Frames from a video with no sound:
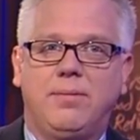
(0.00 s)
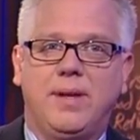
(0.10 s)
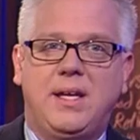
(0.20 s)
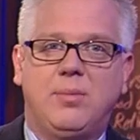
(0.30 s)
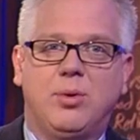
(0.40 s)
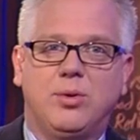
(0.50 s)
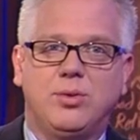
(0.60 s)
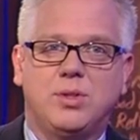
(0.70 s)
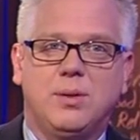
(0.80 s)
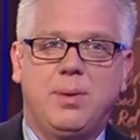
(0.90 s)
The
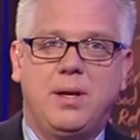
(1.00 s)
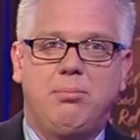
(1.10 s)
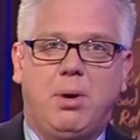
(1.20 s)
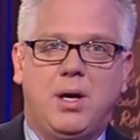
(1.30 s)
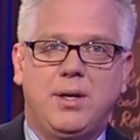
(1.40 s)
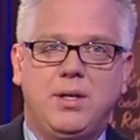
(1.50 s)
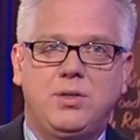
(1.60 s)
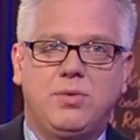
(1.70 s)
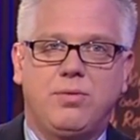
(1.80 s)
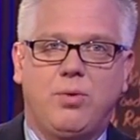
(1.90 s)
Hebrews had been in bondage
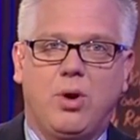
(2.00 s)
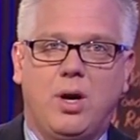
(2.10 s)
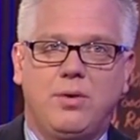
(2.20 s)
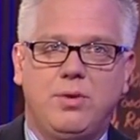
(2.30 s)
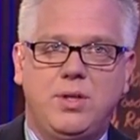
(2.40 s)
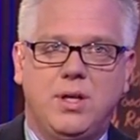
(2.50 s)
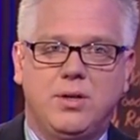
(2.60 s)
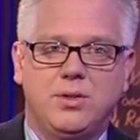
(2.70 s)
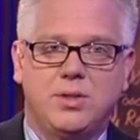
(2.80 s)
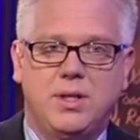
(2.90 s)
for 400
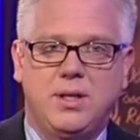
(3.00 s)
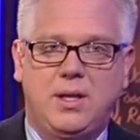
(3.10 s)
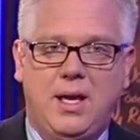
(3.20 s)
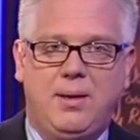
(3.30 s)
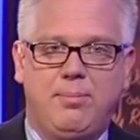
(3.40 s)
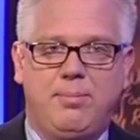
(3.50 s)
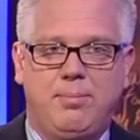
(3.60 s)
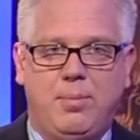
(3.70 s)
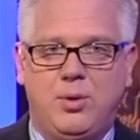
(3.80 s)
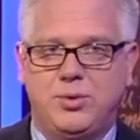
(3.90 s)
years, and then came
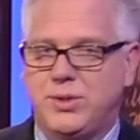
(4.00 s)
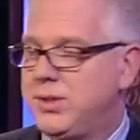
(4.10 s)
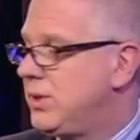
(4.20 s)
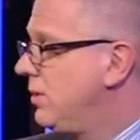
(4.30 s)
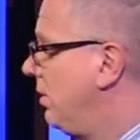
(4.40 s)
Moses.